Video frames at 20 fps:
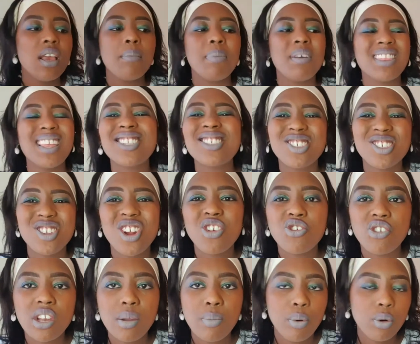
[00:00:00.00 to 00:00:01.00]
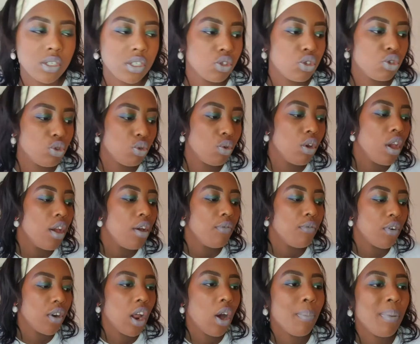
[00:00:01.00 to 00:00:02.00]
But that's not really important to you
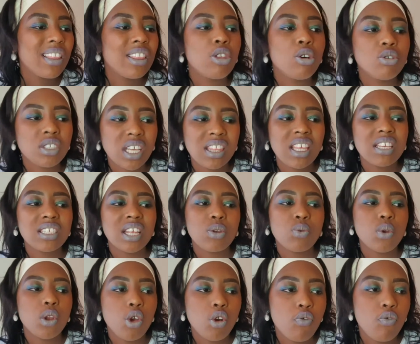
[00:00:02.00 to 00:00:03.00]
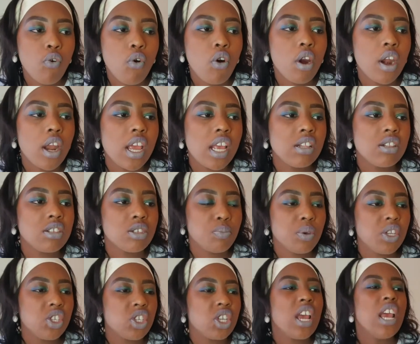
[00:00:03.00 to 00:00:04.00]
for now. But those are things that we look for in
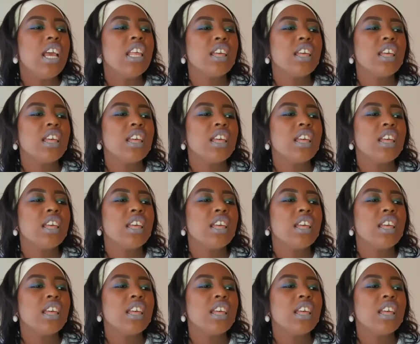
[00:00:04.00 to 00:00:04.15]
speech.